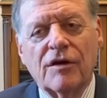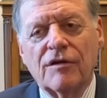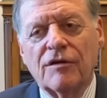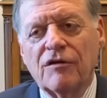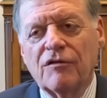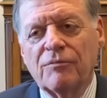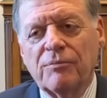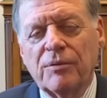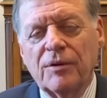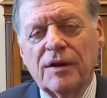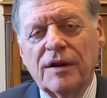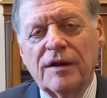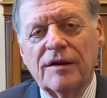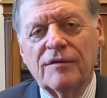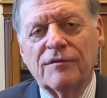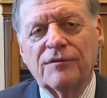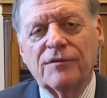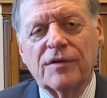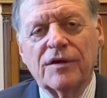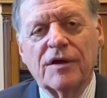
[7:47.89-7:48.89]
There's plenty of
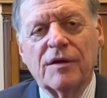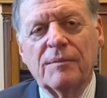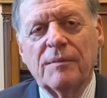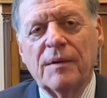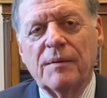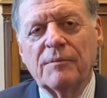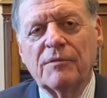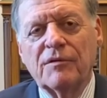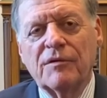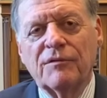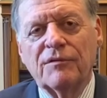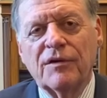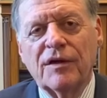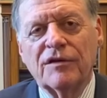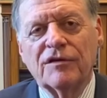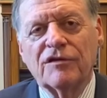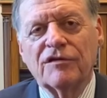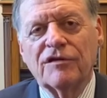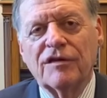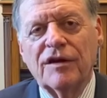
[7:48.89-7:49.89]
commemorative
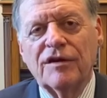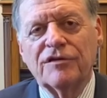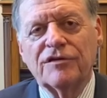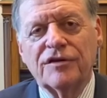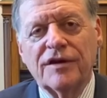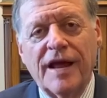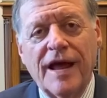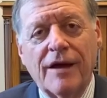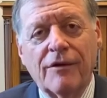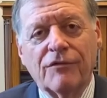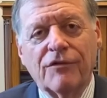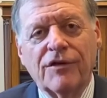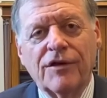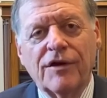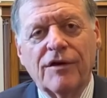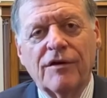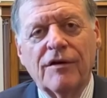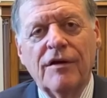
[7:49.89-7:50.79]
legislation out there,